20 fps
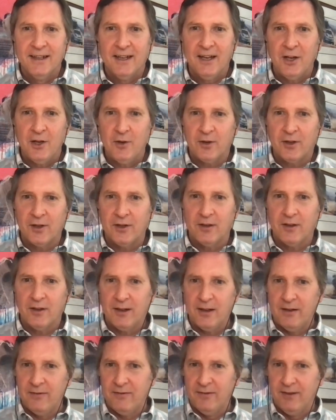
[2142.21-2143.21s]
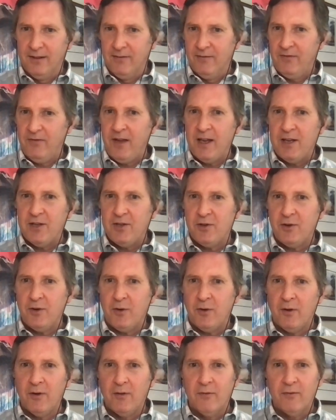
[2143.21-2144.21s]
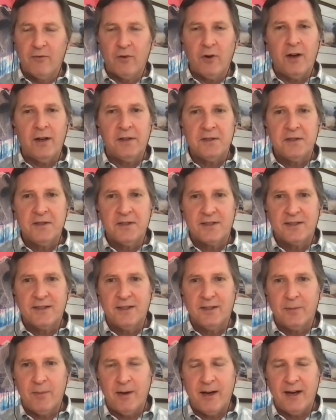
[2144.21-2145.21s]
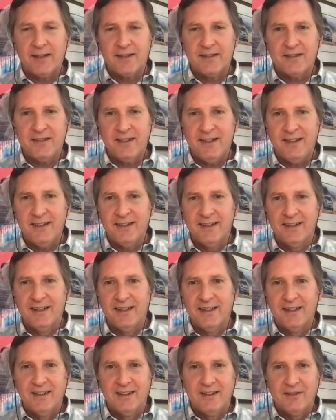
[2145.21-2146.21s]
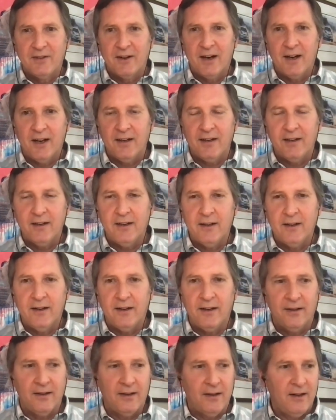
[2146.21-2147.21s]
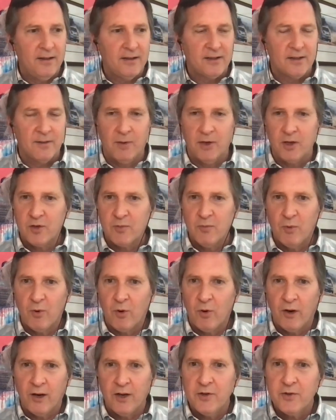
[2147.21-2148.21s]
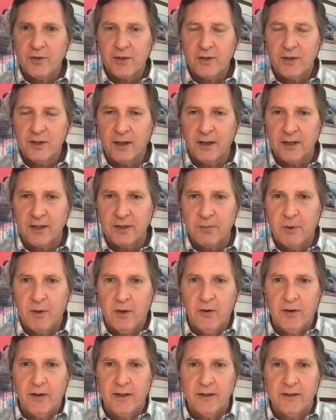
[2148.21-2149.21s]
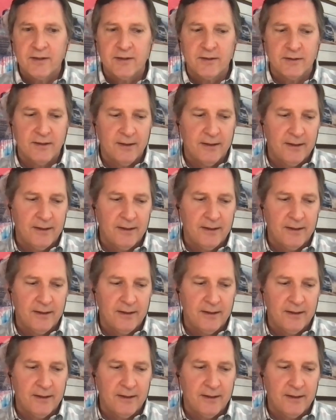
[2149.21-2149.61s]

and you can kind of face your friends in the back seat, right? And it, it's a much more interesting experience.